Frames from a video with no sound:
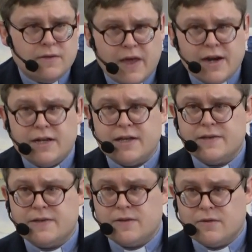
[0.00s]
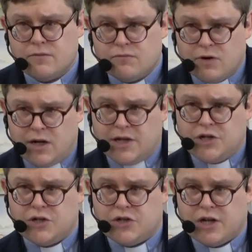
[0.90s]
Then it is
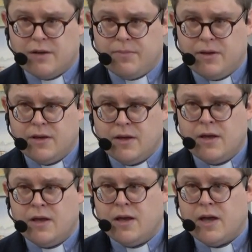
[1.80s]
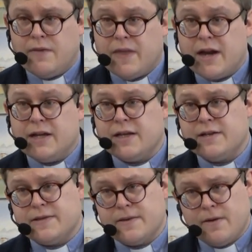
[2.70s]
relationship. And then it
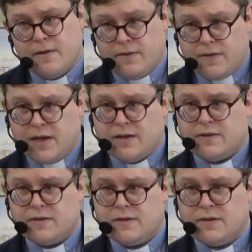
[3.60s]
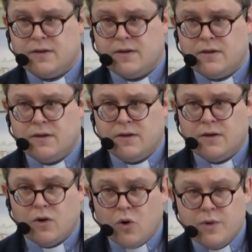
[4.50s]
is things.
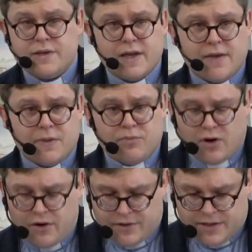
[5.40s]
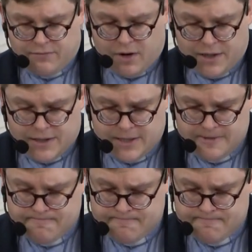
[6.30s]
Always get the priority right.